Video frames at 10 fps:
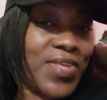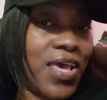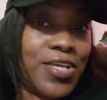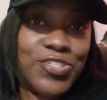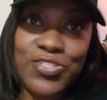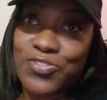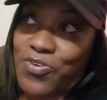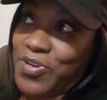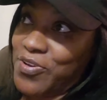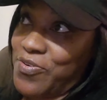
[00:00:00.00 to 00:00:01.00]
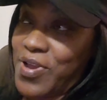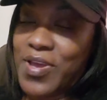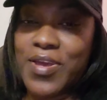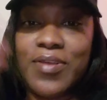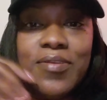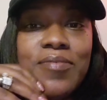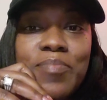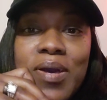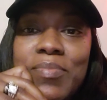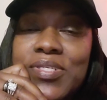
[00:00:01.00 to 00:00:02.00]
I just started crying
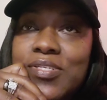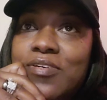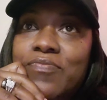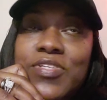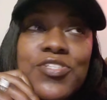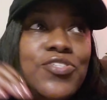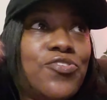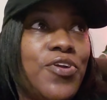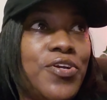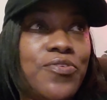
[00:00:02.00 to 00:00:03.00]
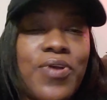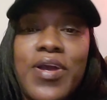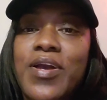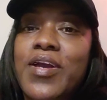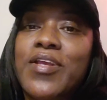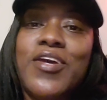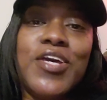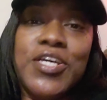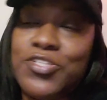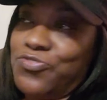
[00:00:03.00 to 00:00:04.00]
by myself. I just started crying,
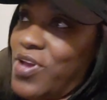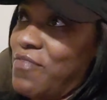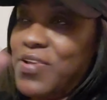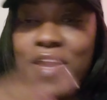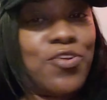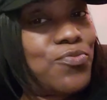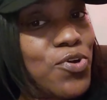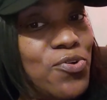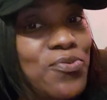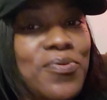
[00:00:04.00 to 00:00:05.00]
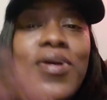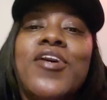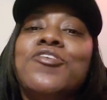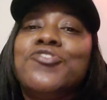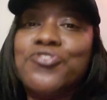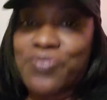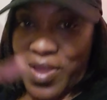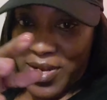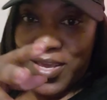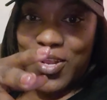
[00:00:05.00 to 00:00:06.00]
driving down the road,
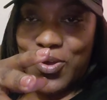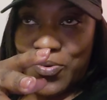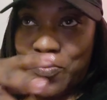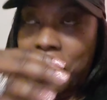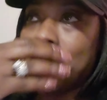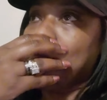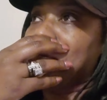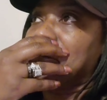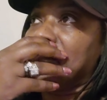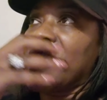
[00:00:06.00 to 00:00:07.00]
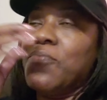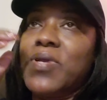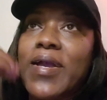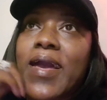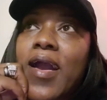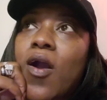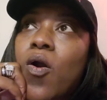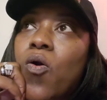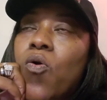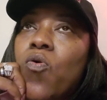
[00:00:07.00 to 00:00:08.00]
trying to get home. And when I got
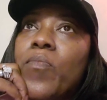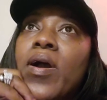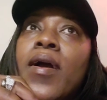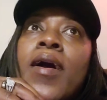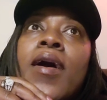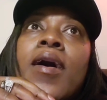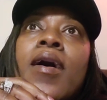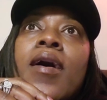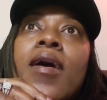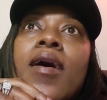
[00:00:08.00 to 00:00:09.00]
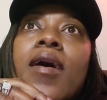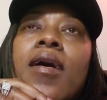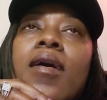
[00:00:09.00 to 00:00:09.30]
home, did